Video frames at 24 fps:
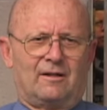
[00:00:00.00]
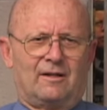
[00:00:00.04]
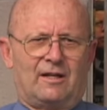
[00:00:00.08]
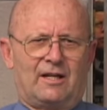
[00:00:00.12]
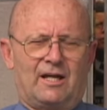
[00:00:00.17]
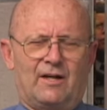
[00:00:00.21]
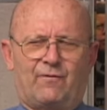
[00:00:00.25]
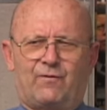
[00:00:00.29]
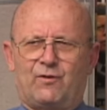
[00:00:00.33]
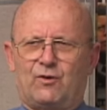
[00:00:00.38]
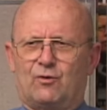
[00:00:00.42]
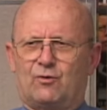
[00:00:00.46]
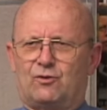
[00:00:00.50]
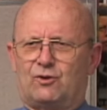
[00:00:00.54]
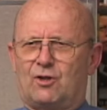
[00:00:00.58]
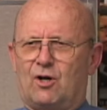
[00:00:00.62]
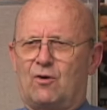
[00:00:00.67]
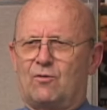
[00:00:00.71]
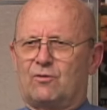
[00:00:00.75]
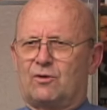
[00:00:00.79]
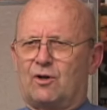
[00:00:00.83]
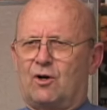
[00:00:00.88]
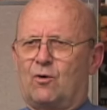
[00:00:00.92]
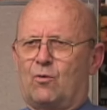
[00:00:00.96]
If you
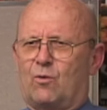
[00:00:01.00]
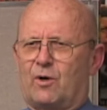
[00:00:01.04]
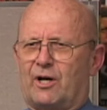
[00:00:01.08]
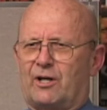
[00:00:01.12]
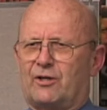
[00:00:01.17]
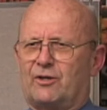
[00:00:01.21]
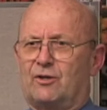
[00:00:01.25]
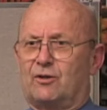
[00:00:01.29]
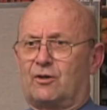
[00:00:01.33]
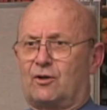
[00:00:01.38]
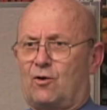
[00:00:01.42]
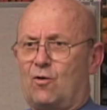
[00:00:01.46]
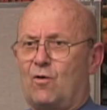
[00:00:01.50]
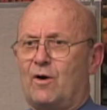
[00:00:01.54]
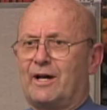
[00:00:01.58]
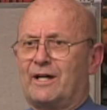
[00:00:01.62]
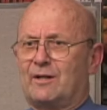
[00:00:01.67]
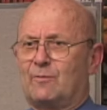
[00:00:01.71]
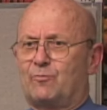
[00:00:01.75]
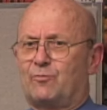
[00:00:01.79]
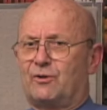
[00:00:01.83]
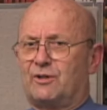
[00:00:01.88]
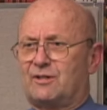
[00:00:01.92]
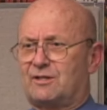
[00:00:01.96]
don't know where you're
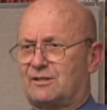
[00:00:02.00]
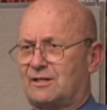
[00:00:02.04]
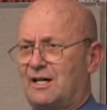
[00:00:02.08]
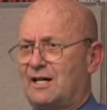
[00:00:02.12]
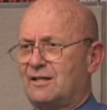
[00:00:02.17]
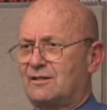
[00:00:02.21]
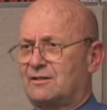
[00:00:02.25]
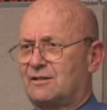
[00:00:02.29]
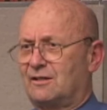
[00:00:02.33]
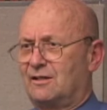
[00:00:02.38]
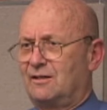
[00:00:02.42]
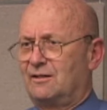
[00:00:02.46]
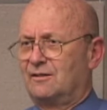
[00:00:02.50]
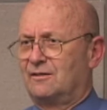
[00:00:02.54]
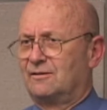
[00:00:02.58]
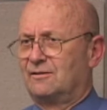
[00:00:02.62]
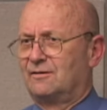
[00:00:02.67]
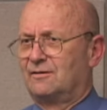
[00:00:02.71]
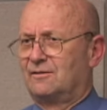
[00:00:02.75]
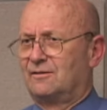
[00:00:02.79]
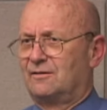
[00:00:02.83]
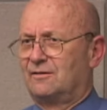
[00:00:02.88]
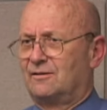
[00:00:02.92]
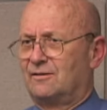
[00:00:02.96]
going precisely,
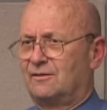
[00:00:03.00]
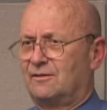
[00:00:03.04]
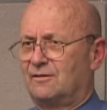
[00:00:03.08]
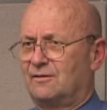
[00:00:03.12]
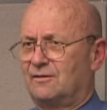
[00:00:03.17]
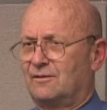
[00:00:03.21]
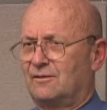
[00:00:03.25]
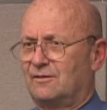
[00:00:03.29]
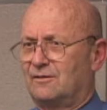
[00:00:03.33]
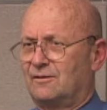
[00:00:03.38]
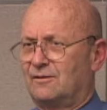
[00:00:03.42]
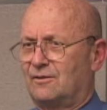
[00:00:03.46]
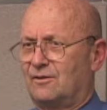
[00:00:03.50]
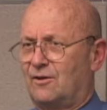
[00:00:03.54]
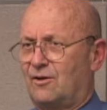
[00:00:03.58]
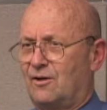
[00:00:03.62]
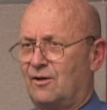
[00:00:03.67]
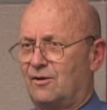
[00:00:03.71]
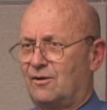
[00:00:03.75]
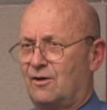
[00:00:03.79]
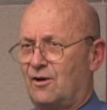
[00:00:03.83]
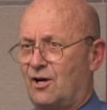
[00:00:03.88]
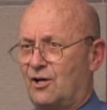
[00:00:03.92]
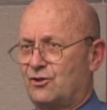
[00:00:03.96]

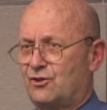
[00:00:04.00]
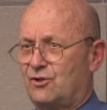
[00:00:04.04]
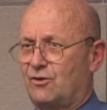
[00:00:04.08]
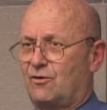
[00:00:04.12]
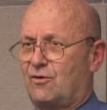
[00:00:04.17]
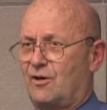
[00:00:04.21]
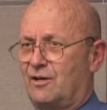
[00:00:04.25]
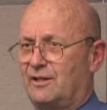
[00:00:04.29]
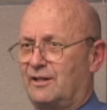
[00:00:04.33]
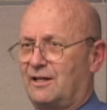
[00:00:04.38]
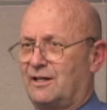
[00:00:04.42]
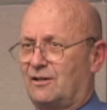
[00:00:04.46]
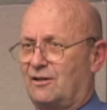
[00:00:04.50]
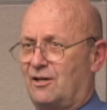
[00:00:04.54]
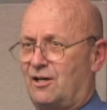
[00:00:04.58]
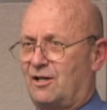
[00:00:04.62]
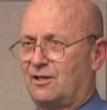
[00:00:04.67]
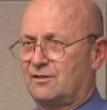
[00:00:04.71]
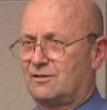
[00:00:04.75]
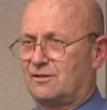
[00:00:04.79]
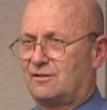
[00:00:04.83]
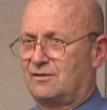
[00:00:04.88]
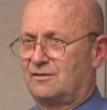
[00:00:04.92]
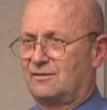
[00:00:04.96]
aren't you going to get
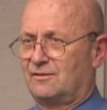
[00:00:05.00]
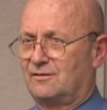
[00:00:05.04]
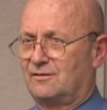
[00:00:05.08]
lost?